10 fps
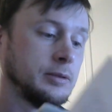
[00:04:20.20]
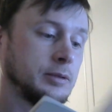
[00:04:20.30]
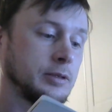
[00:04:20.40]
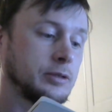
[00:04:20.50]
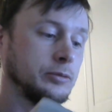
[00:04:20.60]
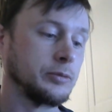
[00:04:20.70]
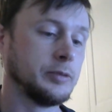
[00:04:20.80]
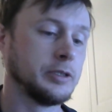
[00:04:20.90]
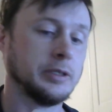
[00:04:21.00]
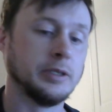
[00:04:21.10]
assume that
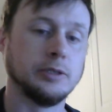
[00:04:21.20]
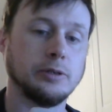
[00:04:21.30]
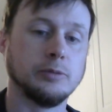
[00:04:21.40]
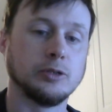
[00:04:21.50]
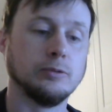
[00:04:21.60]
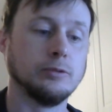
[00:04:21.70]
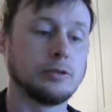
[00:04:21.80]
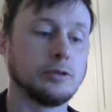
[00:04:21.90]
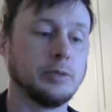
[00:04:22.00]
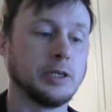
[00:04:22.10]
Mr. Daydream is
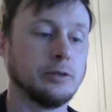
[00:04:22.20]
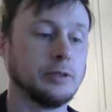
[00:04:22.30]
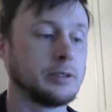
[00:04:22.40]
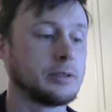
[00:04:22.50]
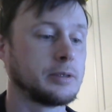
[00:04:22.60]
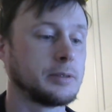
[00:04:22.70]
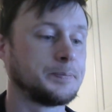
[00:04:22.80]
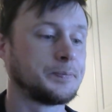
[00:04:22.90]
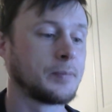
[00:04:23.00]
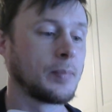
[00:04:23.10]
also being honest.
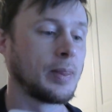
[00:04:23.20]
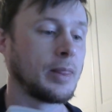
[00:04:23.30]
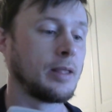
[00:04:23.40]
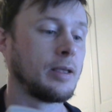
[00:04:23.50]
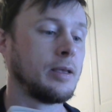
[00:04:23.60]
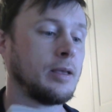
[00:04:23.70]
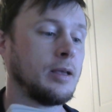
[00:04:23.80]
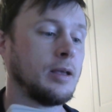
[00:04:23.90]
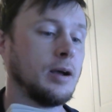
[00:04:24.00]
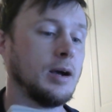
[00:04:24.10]

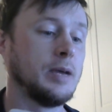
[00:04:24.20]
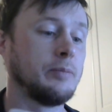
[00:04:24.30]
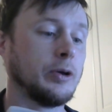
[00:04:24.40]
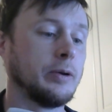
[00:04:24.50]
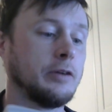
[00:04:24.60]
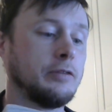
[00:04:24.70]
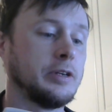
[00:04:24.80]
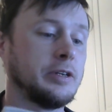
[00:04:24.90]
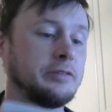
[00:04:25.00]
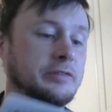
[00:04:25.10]
"I'm going off on
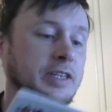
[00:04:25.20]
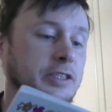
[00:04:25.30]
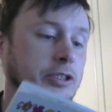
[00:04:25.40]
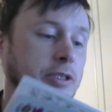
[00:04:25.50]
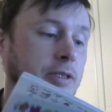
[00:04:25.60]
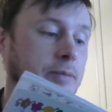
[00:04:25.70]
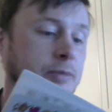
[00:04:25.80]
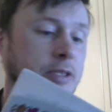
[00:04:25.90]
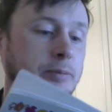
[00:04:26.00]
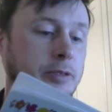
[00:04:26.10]
an adventure,"
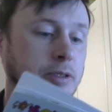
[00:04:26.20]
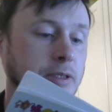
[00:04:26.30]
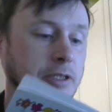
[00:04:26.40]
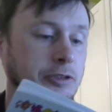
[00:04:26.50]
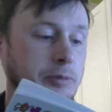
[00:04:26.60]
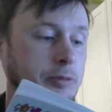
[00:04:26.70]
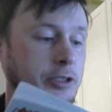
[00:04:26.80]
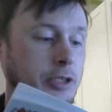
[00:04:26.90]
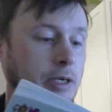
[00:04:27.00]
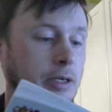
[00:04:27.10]
said Mr. Daydream to
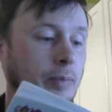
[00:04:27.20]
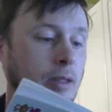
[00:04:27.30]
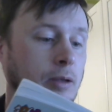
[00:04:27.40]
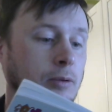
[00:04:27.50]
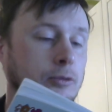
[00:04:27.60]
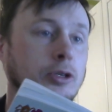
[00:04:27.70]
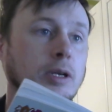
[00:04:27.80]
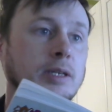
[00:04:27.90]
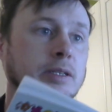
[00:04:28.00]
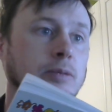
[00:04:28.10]
Jack. "Would you
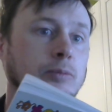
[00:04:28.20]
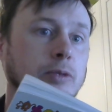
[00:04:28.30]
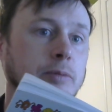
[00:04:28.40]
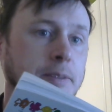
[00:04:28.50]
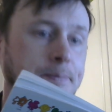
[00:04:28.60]
like to come with me?"